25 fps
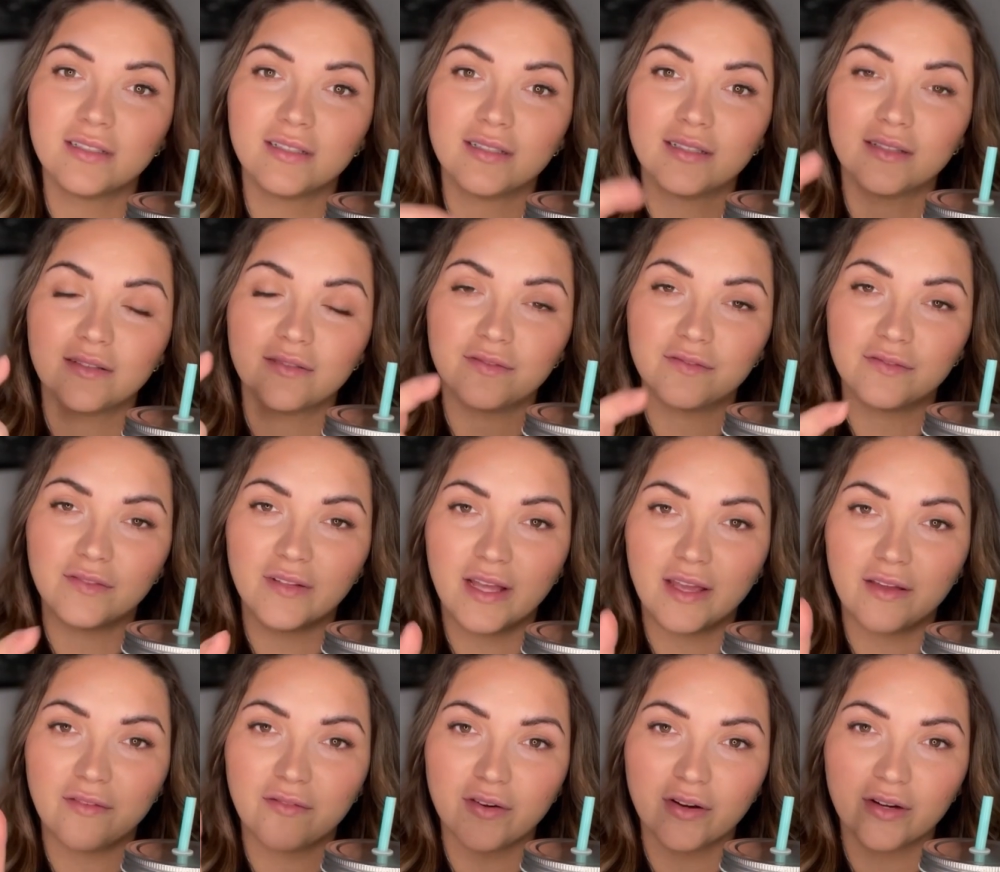
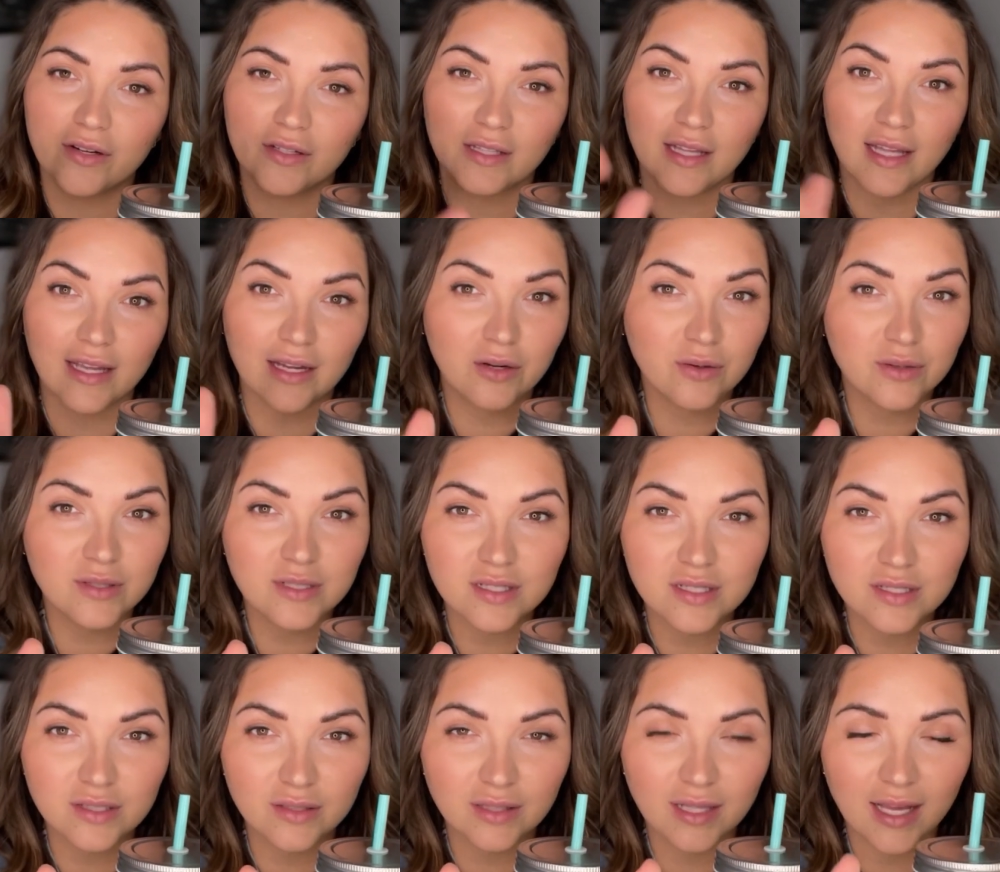flavored like
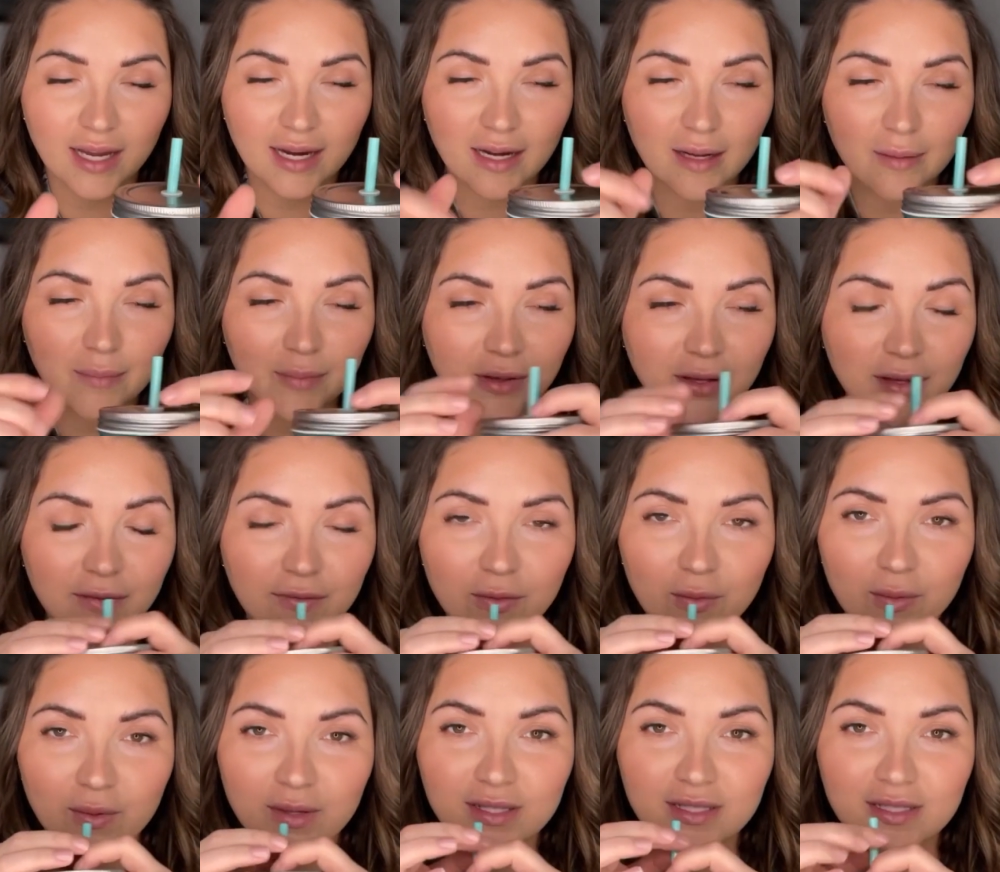Crystal Light, I believe it
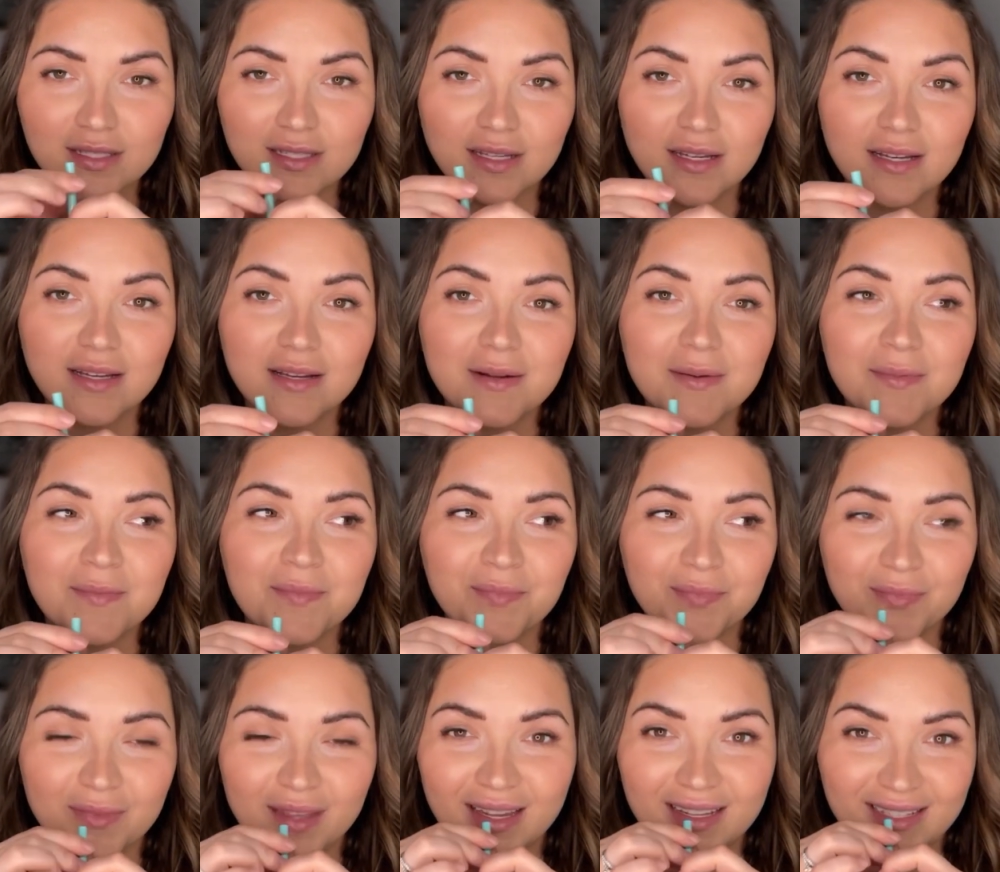was.
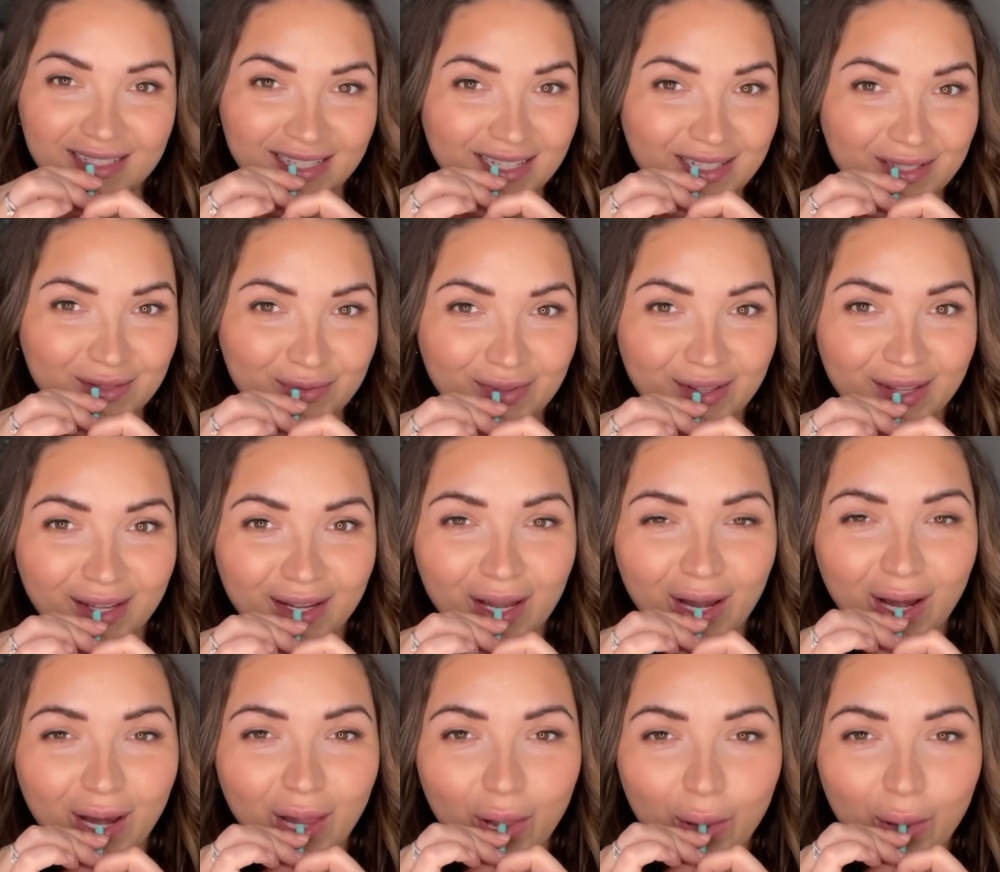It tastes really good.